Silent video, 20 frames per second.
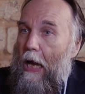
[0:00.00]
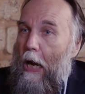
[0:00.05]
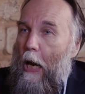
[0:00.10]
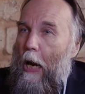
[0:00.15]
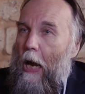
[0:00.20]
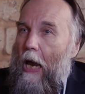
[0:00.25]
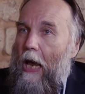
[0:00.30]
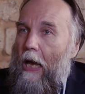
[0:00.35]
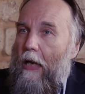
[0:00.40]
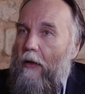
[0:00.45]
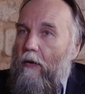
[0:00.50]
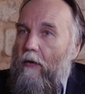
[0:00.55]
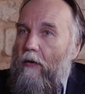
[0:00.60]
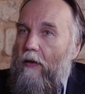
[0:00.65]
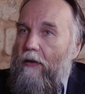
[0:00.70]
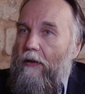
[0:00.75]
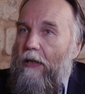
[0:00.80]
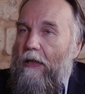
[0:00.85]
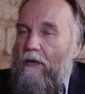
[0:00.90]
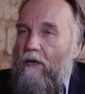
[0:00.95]
And
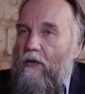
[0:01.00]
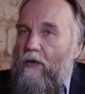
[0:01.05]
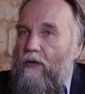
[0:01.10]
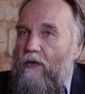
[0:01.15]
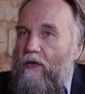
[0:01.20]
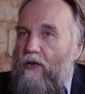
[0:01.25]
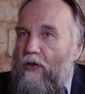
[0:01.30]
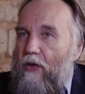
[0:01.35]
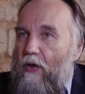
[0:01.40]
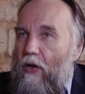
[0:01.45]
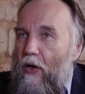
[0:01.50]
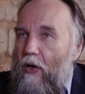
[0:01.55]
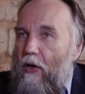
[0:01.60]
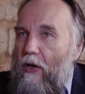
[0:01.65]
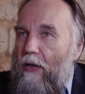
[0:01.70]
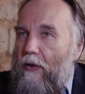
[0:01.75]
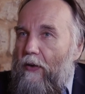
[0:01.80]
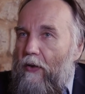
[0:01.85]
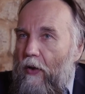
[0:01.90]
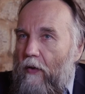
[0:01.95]
that is
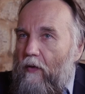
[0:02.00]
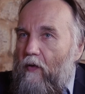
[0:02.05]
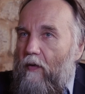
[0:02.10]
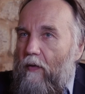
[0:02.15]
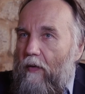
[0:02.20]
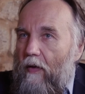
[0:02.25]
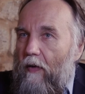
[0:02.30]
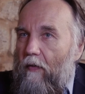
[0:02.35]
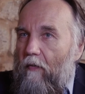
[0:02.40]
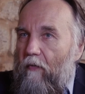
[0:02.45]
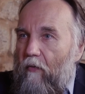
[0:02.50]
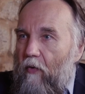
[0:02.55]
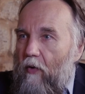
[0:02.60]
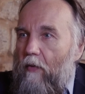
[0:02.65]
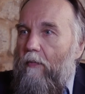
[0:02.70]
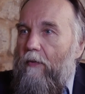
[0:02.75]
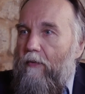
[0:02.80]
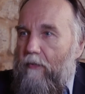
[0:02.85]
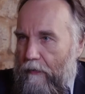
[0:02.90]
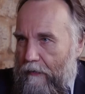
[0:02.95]
not
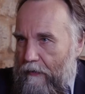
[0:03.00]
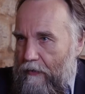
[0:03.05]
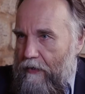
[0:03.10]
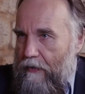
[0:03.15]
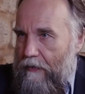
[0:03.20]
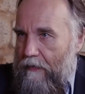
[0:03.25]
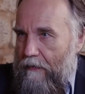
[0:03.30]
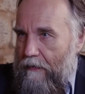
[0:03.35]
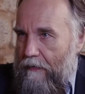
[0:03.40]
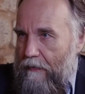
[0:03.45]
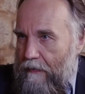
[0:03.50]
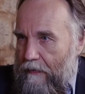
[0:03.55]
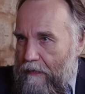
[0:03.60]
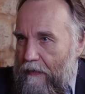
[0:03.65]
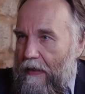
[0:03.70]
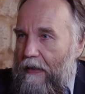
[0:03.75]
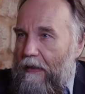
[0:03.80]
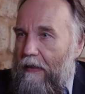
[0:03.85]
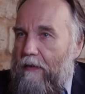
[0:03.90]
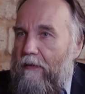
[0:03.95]
formal religion.
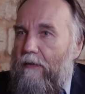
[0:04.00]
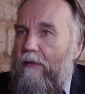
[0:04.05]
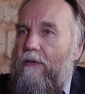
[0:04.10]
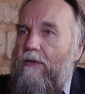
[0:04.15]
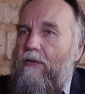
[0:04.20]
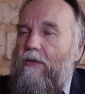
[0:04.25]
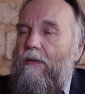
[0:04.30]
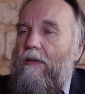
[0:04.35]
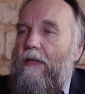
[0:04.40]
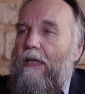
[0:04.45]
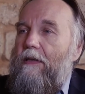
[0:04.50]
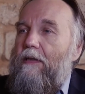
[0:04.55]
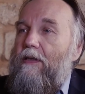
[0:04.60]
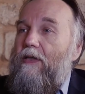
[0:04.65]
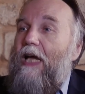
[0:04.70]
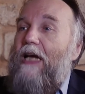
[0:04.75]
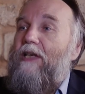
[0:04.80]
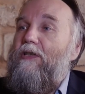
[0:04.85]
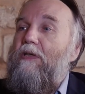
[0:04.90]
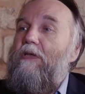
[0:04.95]
Mm. A religion that
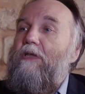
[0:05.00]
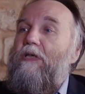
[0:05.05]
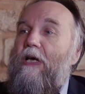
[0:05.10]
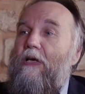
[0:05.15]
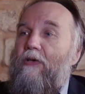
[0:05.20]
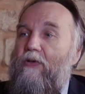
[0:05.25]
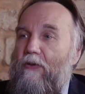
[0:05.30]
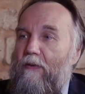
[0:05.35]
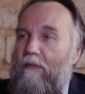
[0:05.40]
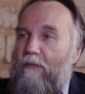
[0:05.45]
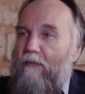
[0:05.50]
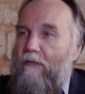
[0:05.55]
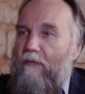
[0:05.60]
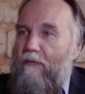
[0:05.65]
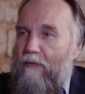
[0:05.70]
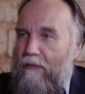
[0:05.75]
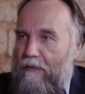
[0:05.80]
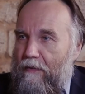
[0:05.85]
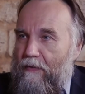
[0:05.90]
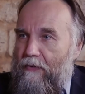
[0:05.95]
is existential
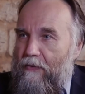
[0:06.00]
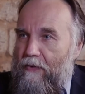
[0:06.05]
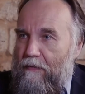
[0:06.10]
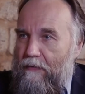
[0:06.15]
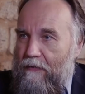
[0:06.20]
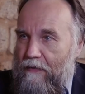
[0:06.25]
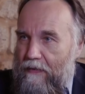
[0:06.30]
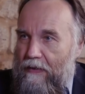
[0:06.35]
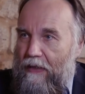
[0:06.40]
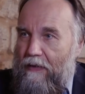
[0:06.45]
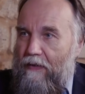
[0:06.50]
religions, mm-hmm.